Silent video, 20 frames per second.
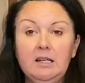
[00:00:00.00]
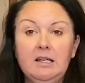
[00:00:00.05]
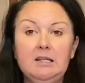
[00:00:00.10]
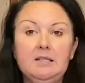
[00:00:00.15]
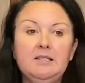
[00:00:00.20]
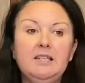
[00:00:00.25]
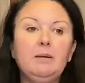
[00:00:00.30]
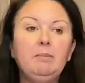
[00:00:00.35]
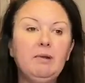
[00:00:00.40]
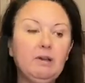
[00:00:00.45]

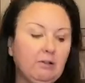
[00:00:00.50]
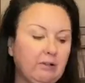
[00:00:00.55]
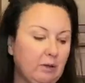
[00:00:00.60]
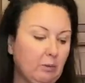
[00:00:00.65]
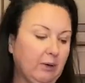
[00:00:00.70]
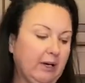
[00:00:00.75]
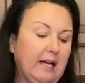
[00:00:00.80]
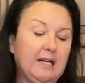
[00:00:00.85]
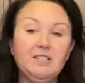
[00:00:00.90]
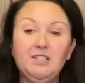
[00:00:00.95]
Typically
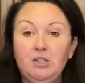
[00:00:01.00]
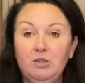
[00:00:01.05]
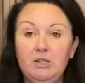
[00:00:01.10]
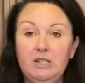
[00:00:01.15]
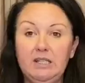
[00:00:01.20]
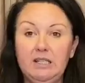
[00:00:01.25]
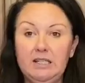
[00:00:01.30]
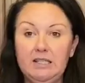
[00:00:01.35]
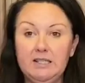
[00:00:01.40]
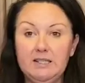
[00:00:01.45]
when I do
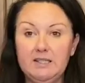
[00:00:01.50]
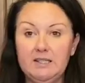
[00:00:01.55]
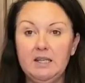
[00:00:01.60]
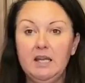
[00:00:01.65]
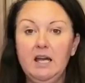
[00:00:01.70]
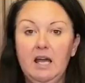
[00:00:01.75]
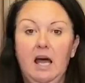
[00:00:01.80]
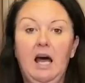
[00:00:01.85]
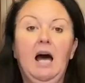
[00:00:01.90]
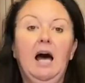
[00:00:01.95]
this,
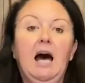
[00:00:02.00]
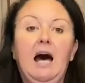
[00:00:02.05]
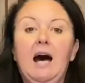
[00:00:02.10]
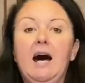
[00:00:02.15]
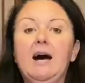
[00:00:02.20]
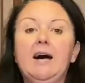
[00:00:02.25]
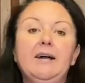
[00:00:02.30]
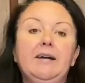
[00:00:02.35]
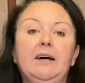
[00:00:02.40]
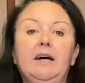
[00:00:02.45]

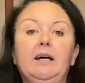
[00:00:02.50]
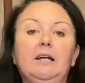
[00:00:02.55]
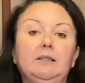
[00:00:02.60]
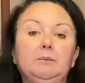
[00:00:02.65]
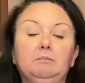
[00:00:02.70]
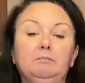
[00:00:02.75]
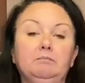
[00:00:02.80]
I